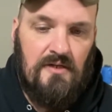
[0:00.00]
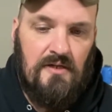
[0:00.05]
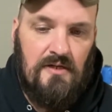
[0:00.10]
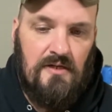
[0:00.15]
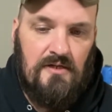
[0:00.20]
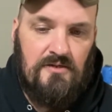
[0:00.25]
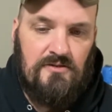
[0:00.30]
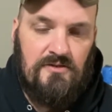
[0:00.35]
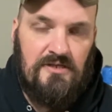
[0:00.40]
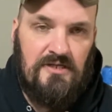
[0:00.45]

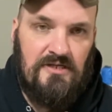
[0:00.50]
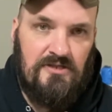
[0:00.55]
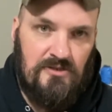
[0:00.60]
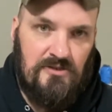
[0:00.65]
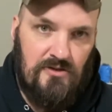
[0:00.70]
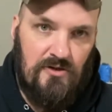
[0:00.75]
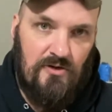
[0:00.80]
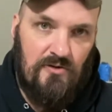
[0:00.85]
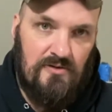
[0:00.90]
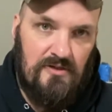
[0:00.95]

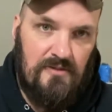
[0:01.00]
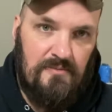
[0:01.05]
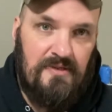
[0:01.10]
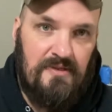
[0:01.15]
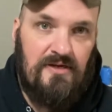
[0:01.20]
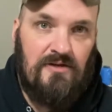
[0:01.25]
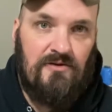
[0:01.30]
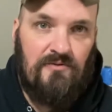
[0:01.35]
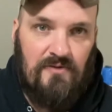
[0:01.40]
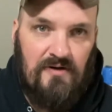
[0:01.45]
Traditional only
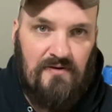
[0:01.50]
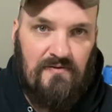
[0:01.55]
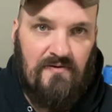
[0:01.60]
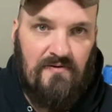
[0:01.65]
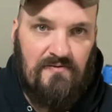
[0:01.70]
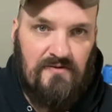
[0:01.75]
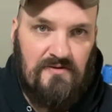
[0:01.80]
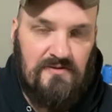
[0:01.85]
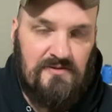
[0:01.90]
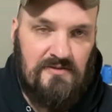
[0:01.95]
being Three
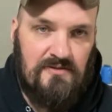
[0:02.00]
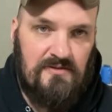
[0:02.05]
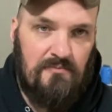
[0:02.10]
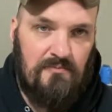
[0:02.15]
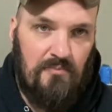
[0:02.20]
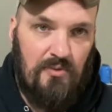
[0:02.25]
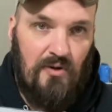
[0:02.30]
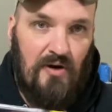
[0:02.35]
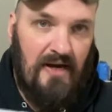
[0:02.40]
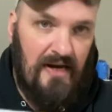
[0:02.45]
Rivers
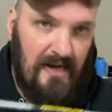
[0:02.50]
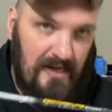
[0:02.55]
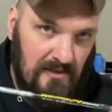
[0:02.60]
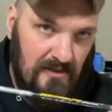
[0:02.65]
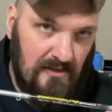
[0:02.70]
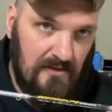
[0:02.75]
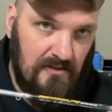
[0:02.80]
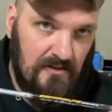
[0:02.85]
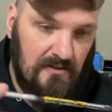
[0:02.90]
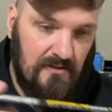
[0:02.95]

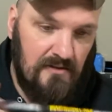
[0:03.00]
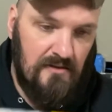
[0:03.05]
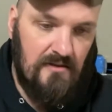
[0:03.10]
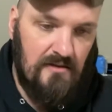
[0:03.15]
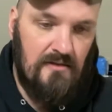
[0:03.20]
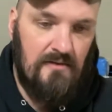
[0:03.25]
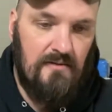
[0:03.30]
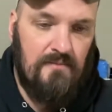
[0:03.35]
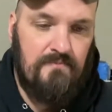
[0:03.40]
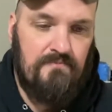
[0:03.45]
brand.
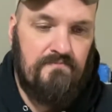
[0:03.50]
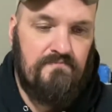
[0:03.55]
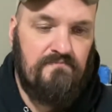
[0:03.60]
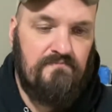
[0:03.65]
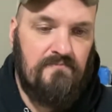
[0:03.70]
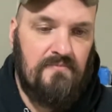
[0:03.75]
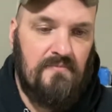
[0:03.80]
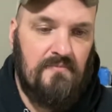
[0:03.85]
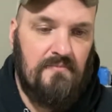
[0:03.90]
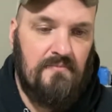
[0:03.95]

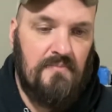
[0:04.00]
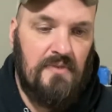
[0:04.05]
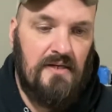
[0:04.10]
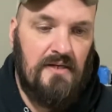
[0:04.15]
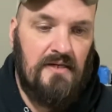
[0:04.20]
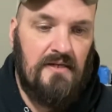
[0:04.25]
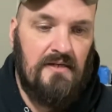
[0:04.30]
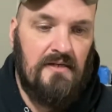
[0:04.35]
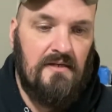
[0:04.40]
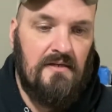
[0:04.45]

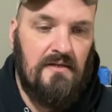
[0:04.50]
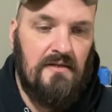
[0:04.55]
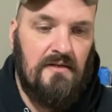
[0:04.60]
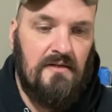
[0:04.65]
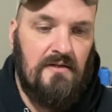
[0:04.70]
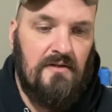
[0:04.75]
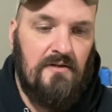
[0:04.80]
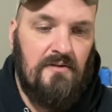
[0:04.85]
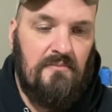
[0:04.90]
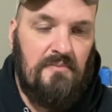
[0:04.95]
But
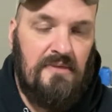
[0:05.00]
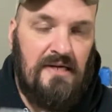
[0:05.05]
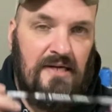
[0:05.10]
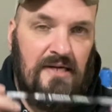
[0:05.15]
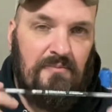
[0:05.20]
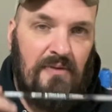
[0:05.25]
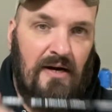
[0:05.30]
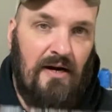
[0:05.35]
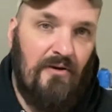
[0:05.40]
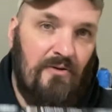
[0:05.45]

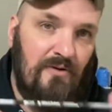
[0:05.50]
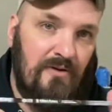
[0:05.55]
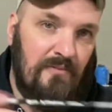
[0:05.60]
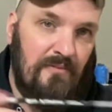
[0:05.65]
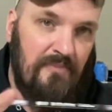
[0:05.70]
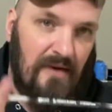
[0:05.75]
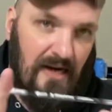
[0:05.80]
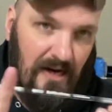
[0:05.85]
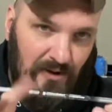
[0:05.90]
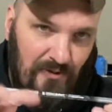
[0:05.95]
being
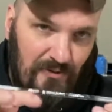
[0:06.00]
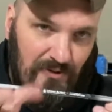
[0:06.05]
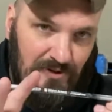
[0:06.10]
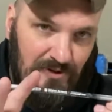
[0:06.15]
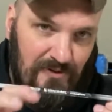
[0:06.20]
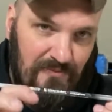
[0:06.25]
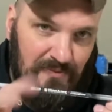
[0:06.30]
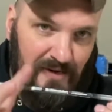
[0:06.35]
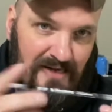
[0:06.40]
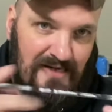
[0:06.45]

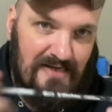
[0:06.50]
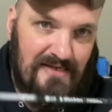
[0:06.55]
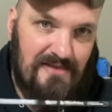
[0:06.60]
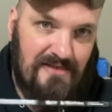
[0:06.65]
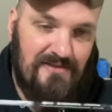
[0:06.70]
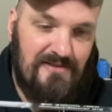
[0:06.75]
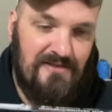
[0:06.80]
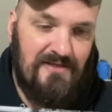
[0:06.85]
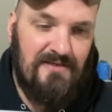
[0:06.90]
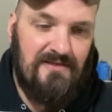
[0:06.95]
powered by
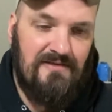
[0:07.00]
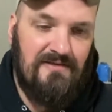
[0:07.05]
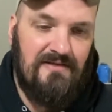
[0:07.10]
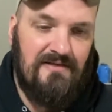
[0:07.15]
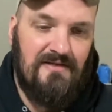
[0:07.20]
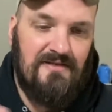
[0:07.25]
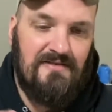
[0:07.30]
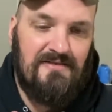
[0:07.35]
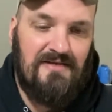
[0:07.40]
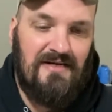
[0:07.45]
Easton,
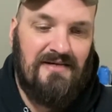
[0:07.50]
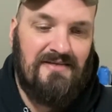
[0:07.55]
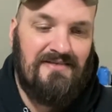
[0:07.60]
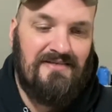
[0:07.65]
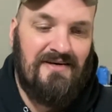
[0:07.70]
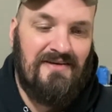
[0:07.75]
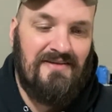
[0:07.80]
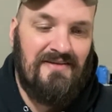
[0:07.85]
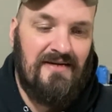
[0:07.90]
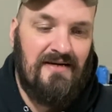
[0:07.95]
it says
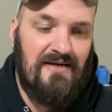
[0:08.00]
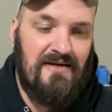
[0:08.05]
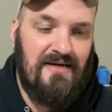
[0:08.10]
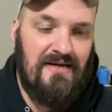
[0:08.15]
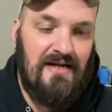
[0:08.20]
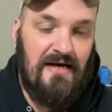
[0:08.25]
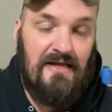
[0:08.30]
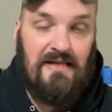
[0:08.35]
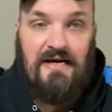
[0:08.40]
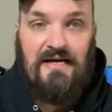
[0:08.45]
on there,
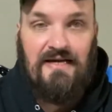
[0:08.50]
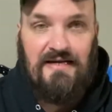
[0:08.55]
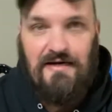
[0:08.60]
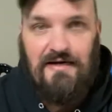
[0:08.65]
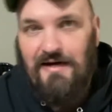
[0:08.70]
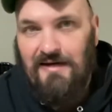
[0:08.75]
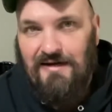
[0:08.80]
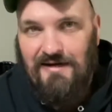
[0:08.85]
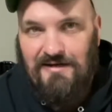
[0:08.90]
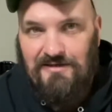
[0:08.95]
and
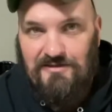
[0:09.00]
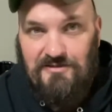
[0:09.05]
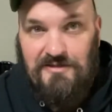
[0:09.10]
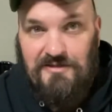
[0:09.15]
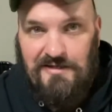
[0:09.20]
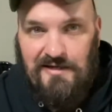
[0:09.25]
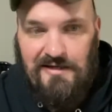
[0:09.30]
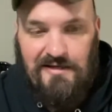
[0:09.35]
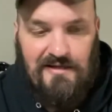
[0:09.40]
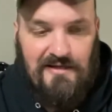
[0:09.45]
I actually
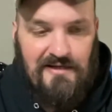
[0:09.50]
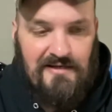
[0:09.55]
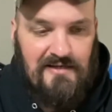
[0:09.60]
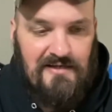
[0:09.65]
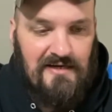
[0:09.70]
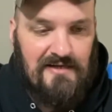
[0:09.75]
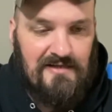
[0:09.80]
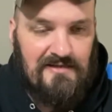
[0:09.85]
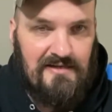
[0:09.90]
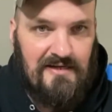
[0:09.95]
kind of like
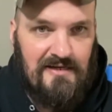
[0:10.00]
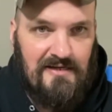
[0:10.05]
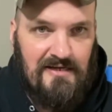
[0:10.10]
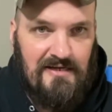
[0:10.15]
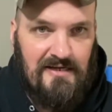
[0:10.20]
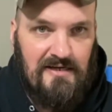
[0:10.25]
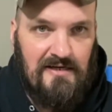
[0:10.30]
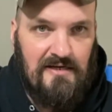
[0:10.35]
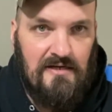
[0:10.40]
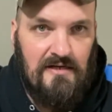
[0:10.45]
that. It's kind of
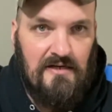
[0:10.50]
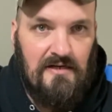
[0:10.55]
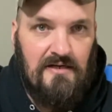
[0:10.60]
neat.